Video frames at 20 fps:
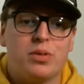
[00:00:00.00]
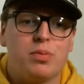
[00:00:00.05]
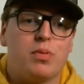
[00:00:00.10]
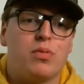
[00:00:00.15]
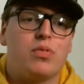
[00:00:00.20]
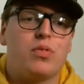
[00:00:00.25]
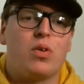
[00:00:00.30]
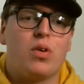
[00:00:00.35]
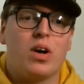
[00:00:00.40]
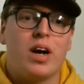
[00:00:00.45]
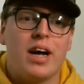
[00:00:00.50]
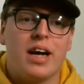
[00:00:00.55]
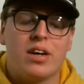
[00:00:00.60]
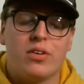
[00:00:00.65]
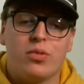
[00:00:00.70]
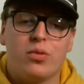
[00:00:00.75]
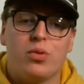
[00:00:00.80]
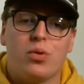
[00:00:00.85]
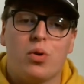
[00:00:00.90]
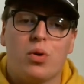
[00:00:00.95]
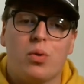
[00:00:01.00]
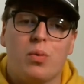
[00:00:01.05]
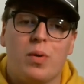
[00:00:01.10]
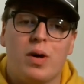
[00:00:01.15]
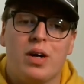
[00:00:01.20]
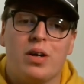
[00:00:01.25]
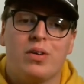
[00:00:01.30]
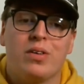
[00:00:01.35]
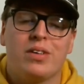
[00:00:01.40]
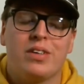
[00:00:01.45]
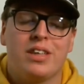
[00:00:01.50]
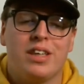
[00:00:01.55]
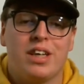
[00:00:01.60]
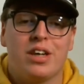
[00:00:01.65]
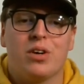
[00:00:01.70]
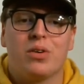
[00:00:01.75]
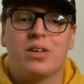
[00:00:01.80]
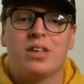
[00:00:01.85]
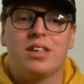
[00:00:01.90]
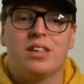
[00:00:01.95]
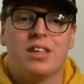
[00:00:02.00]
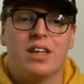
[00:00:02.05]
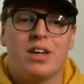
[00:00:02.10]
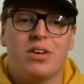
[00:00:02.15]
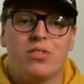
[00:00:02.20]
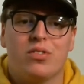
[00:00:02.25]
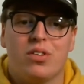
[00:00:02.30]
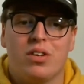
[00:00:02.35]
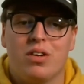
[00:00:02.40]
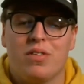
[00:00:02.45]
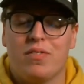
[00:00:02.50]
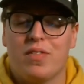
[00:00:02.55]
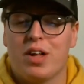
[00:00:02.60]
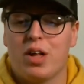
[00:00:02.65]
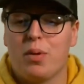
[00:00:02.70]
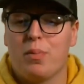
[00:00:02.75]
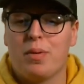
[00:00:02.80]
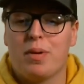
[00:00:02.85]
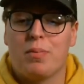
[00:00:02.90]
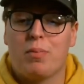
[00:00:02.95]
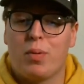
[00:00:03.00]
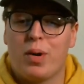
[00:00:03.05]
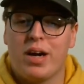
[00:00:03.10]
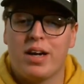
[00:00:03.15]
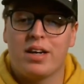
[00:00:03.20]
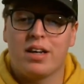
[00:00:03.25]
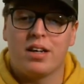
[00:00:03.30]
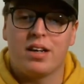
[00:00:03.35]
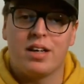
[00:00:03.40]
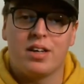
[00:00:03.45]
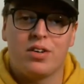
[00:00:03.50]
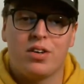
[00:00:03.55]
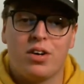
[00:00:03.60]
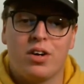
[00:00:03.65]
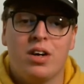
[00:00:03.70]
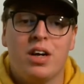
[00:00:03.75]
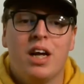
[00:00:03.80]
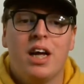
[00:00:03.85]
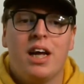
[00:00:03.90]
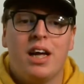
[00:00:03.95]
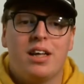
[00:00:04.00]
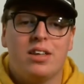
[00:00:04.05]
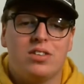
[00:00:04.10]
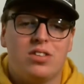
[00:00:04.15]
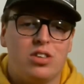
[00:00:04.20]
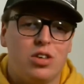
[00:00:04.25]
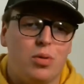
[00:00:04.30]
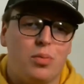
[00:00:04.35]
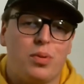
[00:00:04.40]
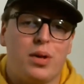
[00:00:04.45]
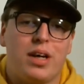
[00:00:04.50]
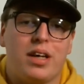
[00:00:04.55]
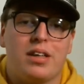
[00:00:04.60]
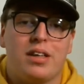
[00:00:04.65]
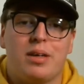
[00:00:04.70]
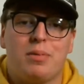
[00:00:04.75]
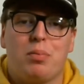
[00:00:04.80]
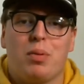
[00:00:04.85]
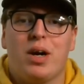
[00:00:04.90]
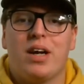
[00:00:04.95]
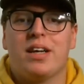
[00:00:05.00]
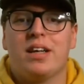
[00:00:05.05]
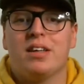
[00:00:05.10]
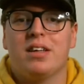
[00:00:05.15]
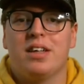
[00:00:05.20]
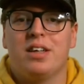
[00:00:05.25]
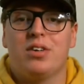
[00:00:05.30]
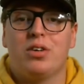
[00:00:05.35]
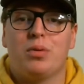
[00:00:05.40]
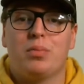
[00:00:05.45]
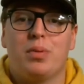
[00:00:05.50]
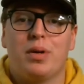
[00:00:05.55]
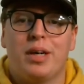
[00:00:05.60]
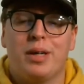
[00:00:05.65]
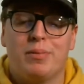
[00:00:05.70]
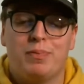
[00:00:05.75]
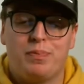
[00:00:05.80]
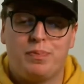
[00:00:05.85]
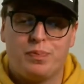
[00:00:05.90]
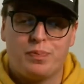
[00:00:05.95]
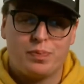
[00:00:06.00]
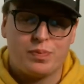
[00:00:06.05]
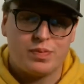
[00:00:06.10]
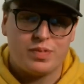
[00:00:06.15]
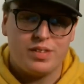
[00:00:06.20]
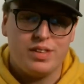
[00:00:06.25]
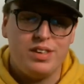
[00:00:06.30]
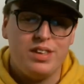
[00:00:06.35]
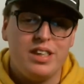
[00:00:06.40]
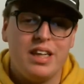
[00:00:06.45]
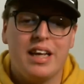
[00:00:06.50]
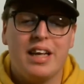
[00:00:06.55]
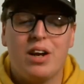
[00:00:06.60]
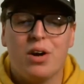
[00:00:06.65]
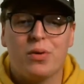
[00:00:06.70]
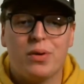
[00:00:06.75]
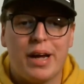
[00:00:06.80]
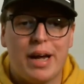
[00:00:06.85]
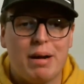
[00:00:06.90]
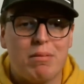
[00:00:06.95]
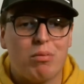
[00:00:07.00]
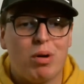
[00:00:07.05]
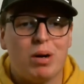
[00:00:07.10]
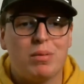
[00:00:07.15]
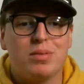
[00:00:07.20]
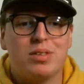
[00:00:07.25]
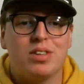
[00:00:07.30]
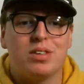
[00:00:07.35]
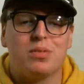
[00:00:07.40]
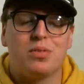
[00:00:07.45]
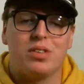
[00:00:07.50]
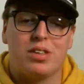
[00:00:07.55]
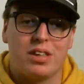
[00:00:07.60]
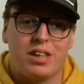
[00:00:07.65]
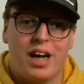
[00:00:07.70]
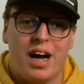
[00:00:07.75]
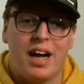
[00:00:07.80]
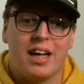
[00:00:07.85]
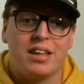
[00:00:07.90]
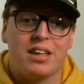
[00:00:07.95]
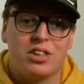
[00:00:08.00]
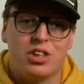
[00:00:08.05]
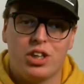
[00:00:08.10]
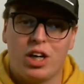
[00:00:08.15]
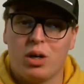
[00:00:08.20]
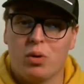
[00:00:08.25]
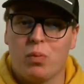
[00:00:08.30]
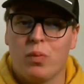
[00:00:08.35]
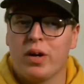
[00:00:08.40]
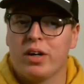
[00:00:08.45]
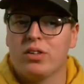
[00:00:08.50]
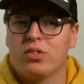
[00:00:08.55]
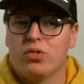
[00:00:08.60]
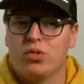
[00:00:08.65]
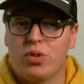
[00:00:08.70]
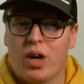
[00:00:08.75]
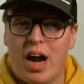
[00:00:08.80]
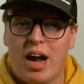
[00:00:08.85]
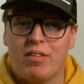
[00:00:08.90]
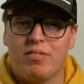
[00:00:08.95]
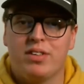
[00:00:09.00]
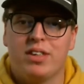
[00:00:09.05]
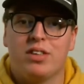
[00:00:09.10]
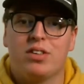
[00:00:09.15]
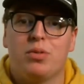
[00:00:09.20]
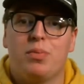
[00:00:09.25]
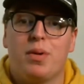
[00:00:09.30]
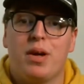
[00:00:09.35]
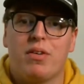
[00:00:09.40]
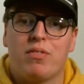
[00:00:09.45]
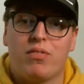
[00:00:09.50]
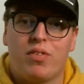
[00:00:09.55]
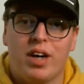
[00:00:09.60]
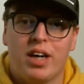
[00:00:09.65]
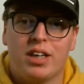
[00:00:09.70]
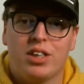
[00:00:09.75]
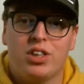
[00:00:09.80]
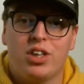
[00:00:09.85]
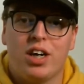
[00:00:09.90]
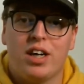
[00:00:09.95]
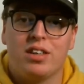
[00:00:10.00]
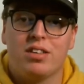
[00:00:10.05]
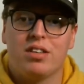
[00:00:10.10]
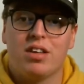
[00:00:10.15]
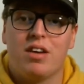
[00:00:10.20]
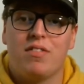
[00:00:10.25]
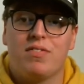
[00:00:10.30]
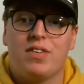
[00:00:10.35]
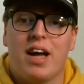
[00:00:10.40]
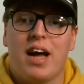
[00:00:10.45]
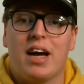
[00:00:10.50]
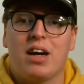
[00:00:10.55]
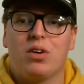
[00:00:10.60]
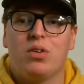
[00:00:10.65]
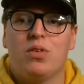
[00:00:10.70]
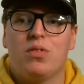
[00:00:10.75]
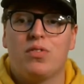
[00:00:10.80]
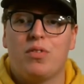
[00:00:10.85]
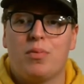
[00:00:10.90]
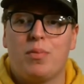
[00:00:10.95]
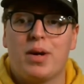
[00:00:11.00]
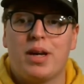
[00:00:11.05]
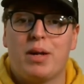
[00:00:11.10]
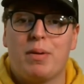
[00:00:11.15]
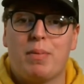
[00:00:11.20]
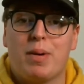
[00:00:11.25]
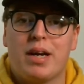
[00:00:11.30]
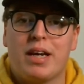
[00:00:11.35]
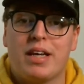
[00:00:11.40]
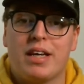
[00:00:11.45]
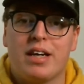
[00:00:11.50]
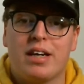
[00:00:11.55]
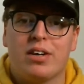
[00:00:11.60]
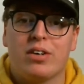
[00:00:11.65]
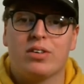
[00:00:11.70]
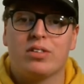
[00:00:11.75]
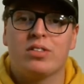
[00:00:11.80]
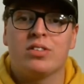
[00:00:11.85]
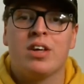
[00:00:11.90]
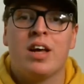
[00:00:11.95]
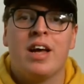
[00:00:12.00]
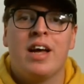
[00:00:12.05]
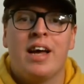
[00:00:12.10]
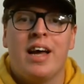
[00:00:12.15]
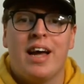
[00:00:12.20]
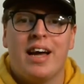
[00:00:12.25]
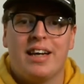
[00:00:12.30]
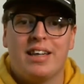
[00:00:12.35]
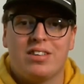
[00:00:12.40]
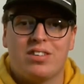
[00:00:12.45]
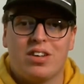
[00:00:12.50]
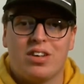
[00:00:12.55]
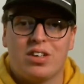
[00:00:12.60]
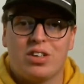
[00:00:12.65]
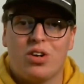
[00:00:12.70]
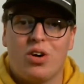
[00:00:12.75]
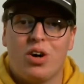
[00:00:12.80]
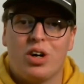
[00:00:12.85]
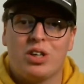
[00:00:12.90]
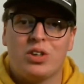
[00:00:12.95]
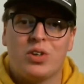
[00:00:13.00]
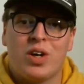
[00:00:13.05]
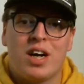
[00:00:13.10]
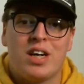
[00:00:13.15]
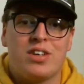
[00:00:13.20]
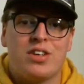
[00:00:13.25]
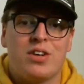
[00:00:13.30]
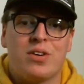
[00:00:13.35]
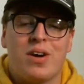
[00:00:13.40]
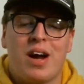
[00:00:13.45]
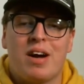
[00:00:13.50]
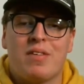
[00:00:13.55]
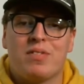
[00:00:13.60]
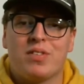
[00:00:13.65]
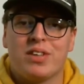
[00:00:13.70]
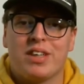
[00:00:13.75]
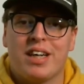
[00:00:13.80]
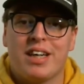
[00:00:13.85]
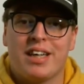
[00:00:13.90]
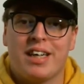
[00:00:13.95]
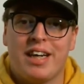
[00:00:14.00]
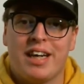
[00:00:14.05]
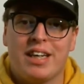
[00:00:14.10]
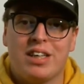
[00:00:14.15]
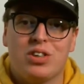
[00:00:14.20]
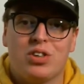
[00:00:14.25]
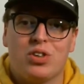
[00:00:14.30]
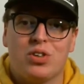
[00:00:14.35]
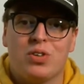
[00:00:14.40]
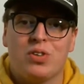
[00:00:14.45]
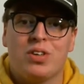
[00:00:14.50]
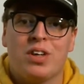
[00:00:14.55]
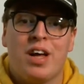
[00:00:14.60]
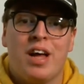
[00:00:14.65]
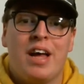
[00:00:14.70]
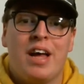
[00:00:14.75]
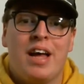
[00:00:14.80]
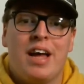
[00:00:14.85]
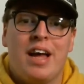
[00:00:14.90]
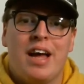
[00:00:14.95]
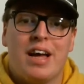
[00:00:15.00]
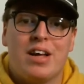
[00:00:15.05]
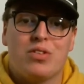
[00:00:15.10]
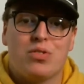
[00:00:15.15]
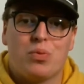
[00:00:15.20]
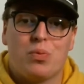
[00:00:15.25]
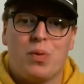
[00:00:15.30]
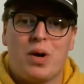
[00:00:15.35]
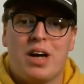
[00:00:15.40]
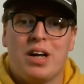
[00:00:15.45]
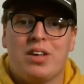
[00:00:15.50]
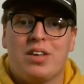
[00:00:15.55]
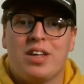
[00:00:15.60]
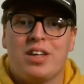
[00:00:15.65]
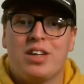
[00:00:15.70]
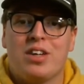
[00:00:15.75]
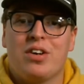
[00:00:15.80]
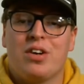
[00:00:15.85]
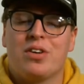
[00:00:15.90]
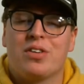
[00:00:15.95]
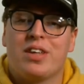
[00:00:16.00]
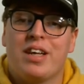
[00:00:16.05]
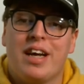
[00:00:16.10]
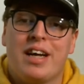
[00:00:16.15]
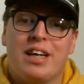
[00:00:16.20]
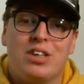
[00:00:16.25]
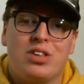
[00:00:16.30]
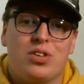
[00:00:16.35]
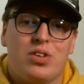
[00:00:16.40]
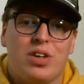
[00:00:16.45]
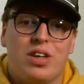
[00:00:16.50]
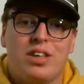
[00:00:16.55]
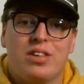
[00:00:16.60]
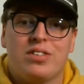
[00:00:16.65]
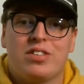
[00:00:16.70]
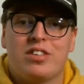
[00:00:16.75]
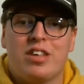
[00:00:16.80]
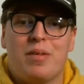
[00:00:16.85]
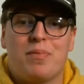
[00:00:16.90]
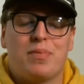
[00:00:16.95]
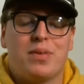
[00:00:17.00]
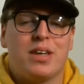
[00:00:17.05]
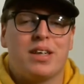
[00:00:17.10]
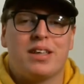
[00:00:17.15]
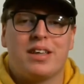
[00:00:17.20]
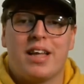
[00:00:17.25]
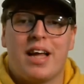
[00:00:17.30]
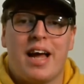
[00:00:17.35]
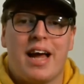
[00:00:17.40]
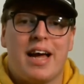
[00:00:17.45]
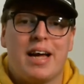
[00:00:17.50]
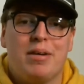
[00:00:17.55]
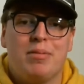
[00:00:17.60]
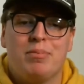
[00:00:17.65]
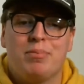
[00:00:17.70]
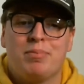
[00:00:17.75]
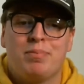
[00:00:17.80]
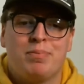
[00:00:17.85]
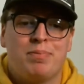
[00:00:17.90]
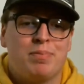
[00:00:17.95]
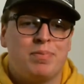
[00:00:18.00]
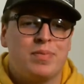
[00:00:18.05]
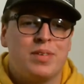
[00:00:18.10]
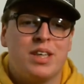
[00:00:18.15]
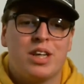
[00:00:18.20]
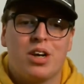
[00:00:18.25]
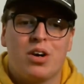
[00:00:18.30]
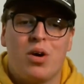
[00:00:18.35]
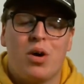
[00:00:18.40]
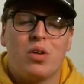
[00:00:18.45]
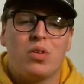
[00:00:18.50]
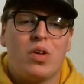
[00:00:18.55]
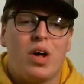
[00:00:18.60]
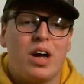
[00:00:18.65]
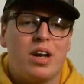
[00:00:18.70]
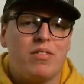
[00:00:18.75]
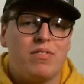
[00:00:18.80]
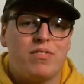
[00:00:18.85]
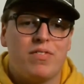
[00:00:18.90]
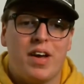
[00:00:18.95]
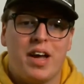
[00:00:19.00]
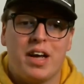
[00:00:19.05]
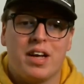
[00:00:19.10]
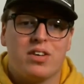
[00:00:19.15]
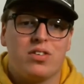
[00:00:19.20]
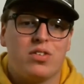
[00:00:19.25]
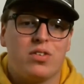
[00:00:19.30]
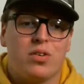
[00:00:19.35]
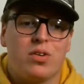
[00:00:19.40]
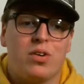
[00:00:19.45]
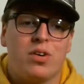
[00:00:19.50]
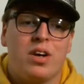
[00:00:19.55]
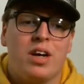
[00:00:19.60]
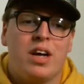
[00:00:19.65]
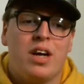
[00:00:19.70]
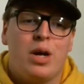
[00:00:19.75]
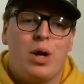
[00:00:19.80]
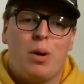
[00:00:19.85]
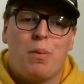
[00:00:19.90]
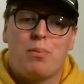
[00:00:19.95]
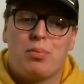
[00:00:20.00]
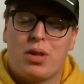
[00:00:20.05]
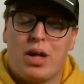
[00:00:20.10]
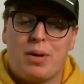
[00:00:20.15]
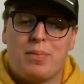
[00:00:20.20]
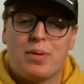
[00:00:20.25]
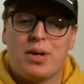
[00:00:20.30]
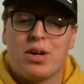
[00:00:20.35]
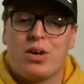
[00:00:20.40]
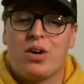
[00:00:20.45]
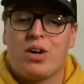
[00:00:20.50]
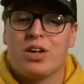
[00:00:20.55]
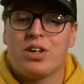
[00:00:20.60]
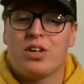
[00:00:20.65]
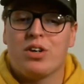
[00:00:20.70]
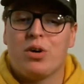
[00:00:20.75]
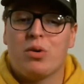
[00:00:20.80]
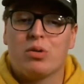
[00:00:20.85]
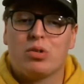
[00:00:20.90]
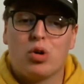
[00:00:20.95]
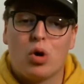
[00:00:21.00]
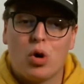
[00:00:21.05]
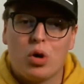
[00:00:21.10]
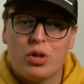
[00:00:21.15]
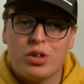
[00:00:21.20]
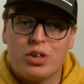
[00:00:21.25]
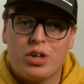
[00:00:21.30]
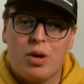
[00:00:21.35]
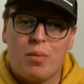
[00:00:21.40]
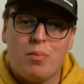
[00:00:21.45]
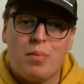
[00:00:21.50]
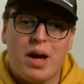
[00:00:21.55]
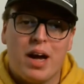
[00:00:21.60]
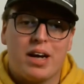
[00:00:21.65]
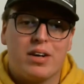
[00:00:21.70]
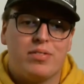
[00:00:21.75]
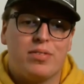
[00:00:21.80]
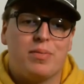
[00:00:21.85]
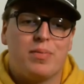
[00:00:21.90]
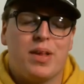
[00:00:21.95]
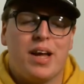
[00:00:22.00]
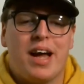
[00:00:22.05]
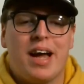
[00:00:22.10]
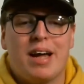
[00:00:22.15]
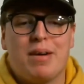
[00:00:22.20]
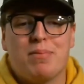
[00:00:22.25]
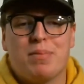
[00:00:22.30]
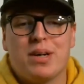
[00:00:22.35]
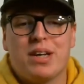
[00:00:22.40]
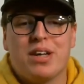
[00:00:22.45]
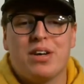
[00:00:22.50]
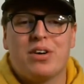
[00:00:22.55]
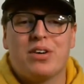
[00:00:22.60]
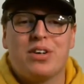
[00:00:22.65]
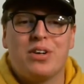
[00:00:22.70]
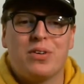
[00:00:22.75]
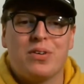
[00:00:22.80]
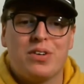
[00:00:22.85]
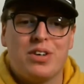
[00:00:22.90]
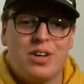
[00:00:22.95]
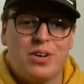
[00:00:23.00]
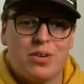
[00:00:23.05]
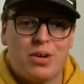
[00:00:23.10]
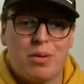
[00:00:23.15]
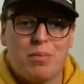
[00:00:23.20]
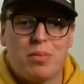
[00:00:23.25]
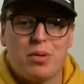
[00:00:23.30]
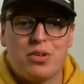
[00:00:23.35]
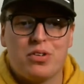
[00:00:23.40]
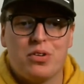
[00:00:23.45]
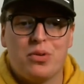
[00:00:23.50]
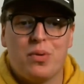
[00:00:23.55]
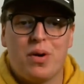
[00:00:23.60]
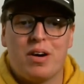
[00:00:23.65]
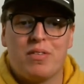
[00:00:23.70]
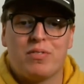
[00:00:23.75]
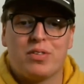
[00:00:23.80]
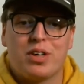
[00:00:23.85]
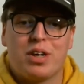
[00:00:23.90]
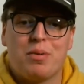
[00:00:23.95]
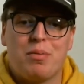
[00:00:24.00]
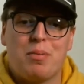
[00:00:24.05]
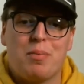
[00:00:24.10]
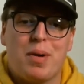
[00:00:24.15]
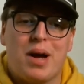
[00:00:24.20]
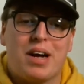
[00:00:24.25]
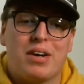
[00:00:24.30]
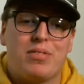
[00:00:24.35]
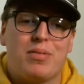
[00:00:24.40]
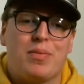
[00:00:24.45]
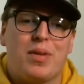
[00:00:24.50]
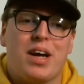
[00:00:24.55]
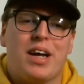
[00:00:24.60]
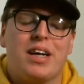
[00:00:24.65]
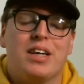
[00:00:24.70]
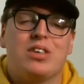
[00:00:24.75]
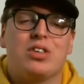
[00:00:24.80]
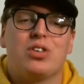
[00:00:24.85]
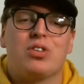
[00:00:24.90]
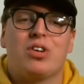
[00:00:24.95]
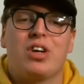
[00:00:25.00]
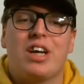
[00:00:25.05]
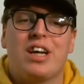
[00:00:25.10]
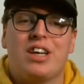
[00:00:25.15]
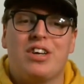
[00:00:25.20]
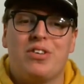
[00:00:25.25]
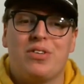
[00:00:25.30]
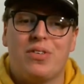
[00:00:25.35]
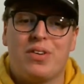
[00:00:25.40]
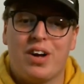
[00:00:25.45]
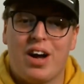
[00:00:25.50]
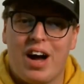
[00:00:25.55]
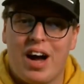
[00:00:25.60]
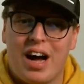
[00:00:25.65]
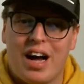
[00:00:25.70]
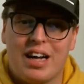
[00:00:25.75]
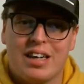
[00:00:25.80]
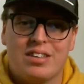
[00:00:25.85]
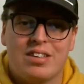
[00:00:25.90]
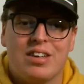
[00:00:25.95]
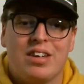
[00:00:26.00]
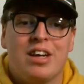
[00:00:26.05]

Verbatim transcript: before. Andrew Norwell, you know, continues to develop, and Brandon Linder is still playing like Brandon Linder, but you know, Cam Robinson was a guy the Jaguars drafted to be a franchise left tackle for many, many years, and he's on a contract year after getting injured as well. And, you know, the injury is something that, you know, a lot of fans are blaming it on, you know, it's hard to come back from that, but, you know, you're in year number two after coming back from that injury, and you got